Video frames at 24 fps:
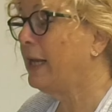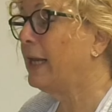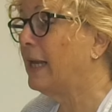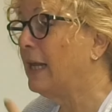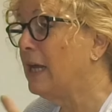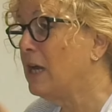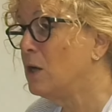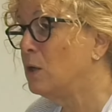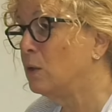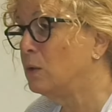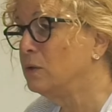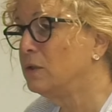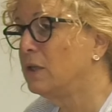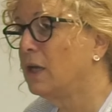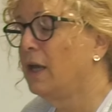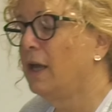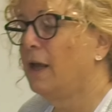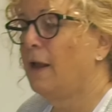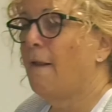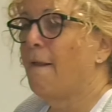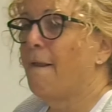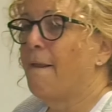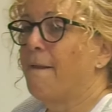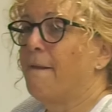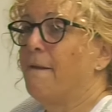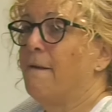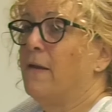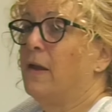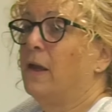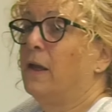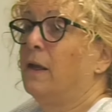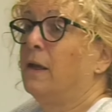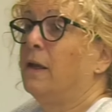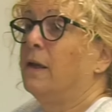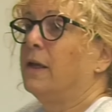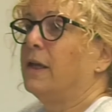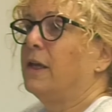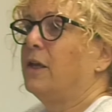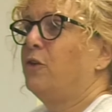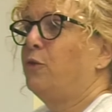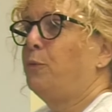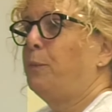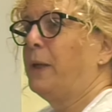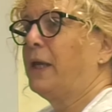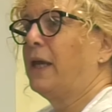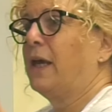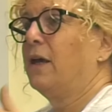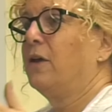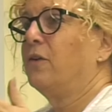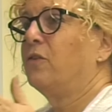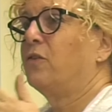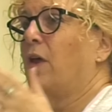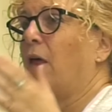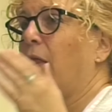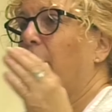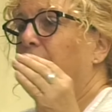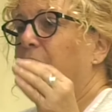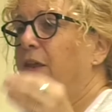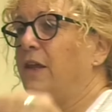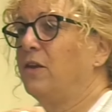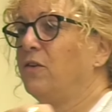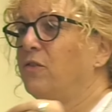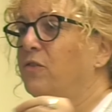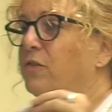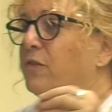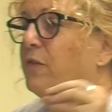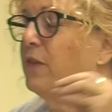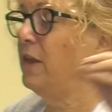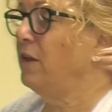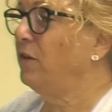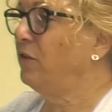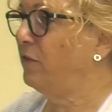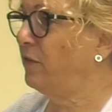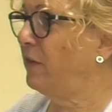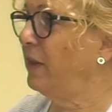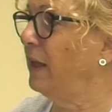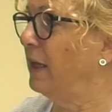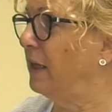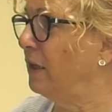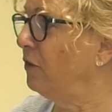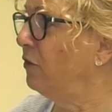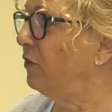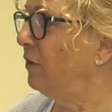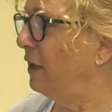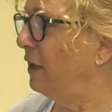it out is because these things,